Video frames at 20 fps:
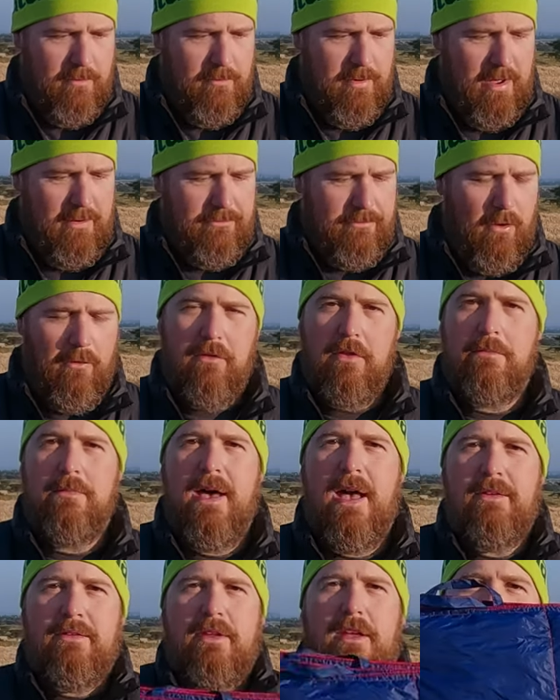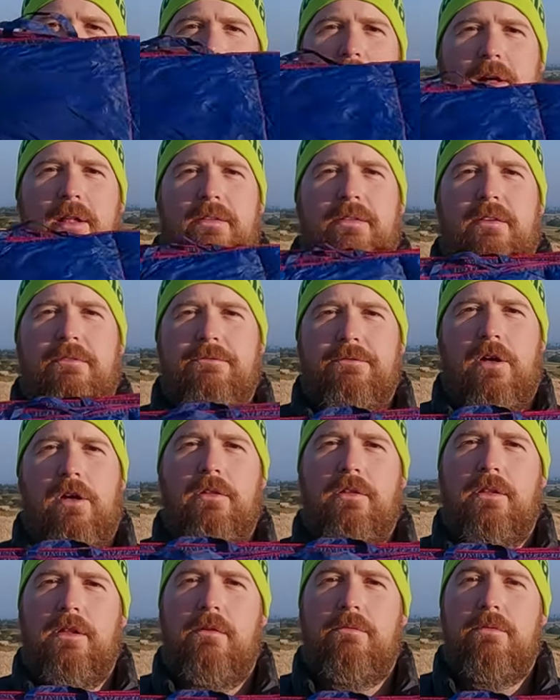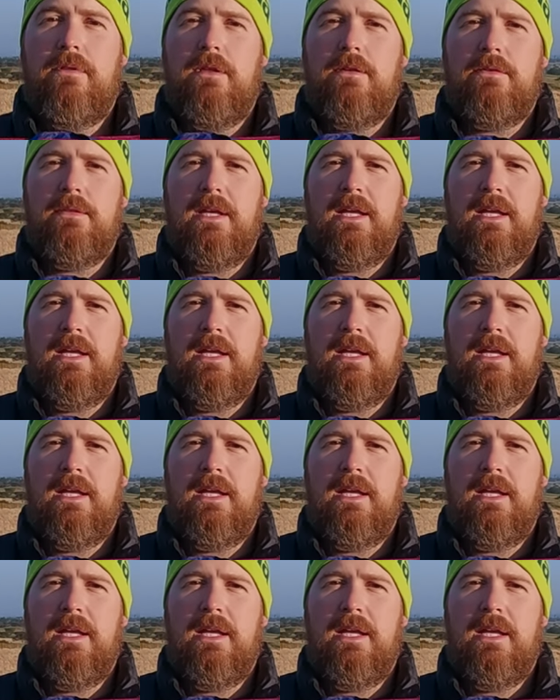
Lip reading: But for over the past 6 months, I've fallen in love with this